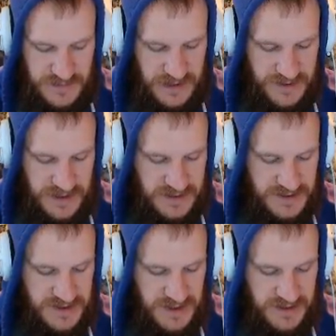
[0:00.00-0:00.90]
So you can
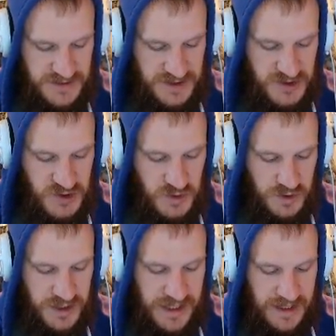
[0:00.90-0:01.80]
see there's a
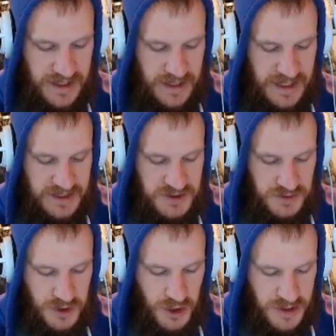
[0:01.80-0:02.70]
sword angel
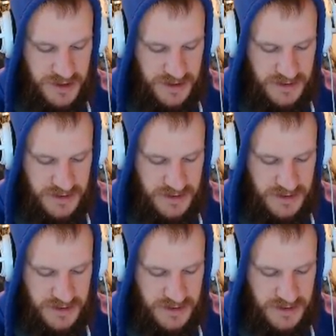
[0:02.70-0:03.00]
Nard.